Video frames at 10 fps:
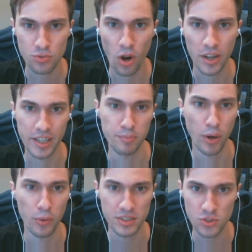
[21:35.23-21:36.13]
Rocket
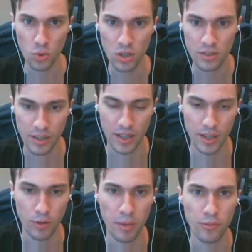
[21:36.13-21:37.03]
Components Store,
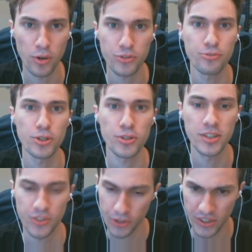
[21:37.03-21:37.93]
run by Rosenfield
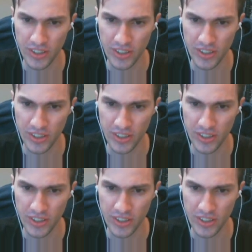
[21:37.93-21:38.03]
Consulting.